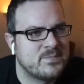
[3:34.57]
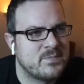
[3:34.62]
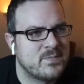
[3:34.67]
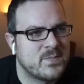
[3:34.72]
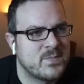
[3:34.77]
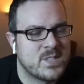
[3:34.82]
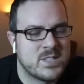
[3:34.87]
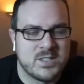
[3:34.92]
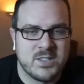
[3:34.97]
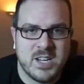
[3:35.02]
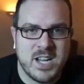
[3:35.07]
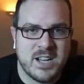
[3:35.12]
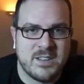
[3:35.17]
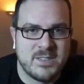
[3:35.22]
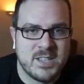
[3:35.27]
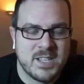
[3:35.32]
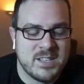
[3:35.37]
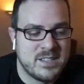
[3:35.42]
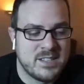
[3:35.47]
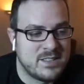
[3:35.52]
so yeah,
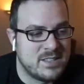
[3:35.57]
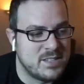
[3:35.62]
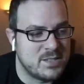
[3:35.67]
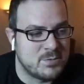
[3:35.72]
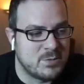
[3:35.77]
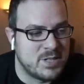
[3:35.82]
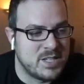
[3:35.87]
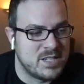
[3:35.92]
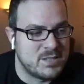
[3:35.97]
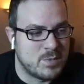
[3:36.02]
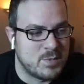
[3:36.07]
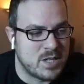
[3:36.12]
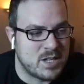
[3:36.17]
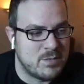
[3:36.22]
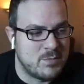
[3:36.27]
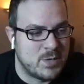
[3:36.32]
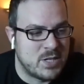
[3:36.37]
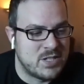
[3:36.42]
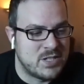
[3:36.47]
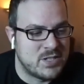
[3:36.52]
this one is Bucky
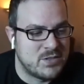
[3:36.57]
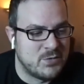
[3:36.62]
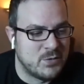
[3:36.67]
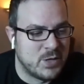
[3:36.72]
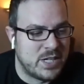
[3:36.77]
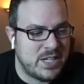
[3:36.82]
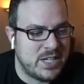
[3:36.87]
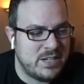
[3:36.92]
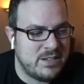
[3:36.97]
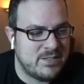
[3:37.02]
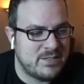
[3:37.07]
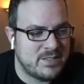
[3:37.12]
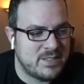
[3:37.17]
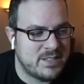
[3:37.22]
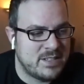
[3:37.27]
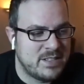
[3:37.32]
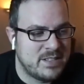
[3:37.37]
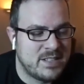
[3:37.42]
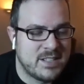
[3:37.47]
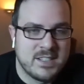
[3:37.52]
Barnes free.
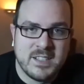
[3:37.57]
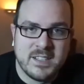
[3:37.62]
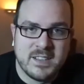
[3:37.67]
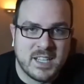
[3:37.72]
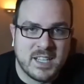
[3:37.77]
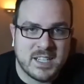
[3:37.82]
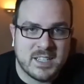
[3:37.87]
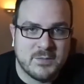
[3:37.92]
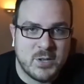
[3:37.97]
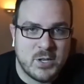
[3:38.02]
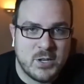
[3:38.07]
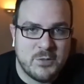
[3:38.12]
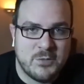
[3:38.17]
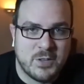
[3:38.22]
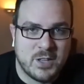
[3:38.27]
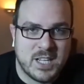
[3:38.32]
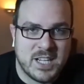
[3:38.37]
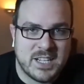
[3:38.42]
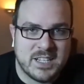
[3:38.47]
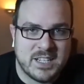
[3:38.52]
Like the video if you
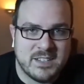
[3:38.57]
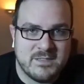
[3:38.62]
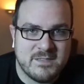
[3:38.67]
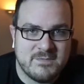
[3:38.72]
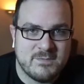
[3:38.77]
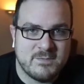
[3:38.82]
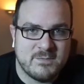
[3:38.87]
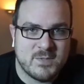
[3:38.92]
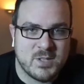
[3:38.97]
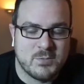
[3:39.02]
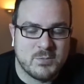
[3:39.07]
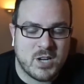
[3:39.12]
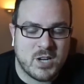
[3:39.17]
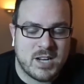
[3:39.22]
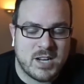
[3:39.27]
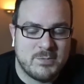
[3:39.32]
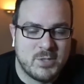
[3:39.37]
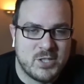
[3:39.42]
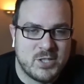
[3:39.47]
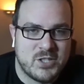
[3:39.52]
like it subscribe
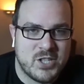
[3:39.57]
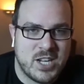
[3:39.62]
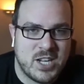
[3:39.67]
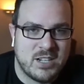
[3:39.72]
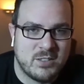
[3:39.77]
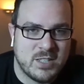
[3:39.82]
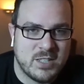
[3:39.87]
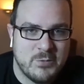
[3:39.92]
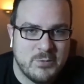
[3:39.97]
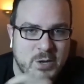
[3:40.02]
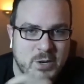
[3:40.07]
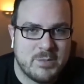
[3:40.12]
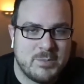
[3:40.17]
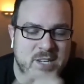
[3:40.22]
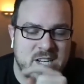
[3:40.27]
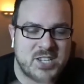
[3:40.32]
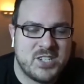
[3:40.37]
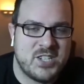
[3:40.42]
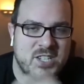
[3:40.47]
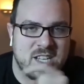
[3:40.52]
to the channel. Leave a
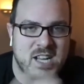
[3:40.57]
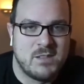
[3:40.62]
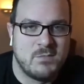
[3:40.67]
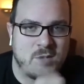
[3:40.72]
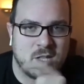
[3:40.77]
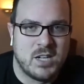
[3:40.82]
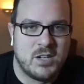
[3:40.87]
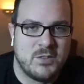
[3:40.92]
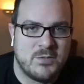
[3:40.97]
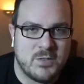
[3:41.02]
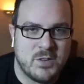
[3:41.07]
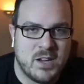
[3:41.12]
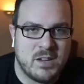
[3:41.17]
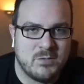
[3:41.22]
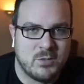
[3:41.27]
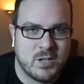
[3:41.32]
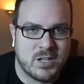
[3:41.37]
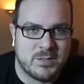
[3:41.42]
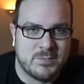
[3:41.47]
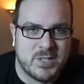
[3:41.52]
recommendation down below if you have a
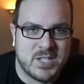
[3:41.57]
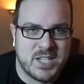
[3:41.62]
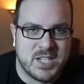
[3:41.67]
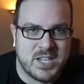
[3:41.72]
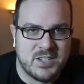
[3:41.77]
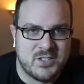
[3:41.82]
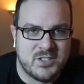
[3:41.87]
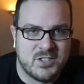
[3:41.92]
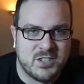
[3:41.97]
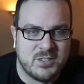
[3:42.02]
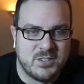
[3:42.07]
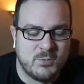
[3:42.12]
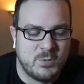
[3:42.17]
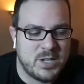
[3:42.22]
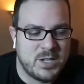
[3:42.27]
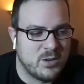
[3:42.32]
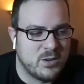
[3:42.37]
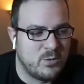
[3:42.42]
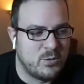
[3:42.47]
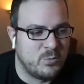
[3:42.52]
recommendation. We
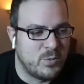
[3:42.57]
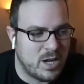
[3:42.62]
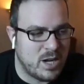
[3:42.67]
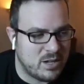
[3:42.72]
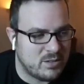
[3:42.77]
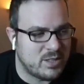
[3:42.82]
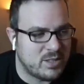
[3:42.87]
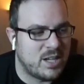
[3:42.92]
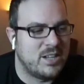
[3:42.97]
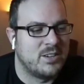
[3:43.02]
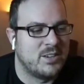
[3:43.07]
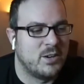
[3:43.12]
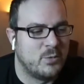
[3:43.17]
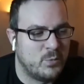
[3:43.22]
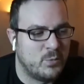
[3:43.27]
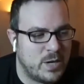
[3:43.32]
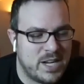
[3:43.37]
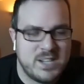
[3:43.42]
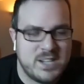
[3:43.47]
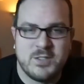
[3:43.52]
are well on our
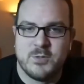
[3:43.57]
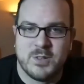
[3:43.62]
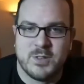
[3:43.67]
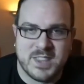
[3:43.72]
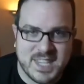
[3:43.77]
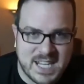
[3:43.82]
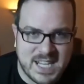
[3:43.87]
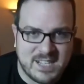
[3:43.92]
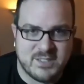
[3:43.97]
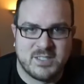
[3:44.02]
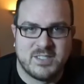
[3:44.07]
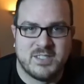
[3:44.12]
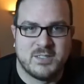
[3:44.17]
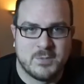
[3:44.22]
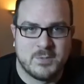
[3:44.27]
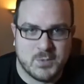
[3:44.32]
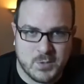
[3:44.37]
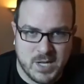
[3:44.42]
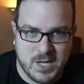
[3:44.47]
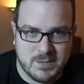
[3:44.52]
way to a thousand
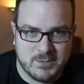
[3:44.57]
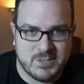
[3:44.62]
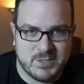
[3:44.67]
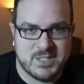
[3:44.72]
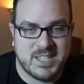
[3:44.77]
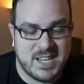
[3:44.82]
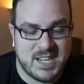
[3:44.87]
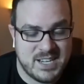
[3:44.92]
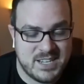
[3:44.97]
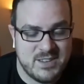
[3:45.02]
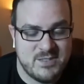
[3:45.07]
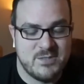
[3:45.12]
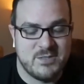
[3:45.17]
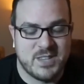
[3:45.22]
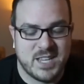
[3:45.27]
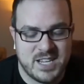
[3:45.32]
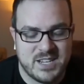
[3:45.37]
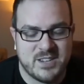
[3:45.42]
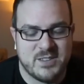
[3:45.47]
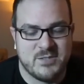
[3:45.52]
subscribers. Thank you,
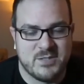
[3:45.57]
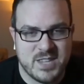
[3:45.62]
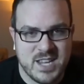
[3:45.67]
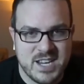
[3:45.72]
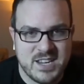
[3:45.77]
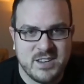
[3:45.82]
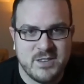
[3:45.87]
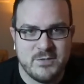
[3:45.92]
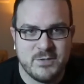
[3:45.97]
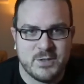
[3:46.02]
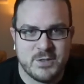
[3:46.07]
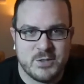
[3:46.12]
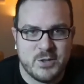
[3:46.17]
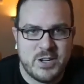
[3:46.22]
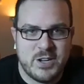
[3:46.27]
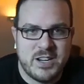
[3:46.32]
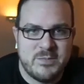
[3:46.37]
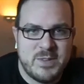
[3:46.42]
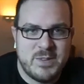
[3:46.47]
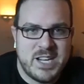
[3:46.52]
thank you, thank you for
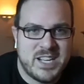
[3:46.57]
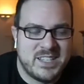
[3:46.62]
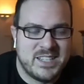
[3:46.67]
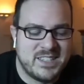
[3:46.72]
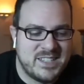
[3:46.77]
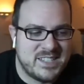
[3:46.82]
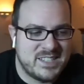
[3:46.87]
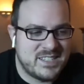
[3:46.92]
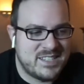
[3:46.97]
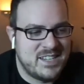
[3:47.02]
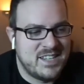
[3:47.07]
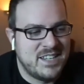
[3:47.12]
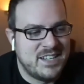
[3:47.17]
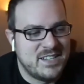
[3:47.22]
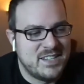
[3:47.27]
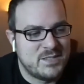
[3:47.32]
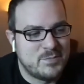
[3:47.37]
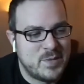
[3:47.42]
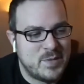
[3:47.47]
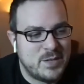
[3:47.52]
joining me on this. It
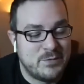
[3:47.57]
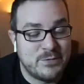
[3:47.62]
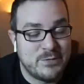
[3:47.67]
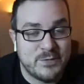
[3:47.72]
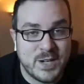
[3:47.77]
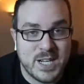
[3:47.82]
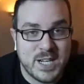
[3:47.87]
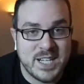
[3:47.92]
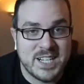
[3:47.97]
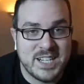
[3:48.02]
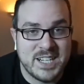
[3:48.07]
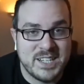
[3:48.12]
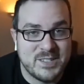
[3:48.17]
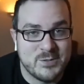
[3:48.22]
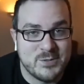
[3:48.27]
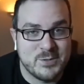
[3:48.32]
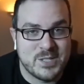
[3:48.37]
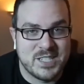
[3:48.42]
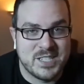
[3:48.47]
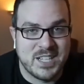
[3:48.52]
has been fun,
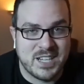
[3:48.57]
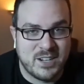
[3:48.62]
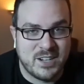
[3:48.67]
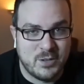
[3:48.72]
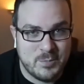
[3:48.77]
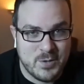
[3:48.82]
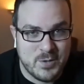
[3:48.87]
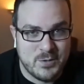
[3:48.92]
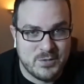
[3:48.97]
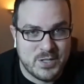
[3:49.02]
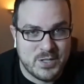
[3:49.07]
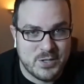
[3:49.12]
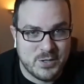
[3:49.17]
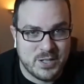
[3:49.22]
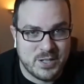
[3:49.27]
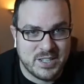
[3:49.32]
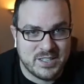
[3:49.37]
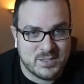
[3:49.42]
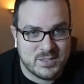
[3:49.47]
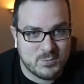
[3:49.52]
interesting. I hope you've enjoyed
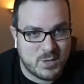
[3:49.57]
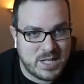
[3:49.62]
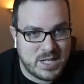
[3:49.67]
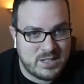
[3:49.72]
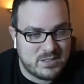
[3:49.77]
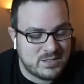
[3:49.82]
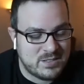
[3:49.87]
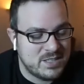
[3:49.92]
it as well.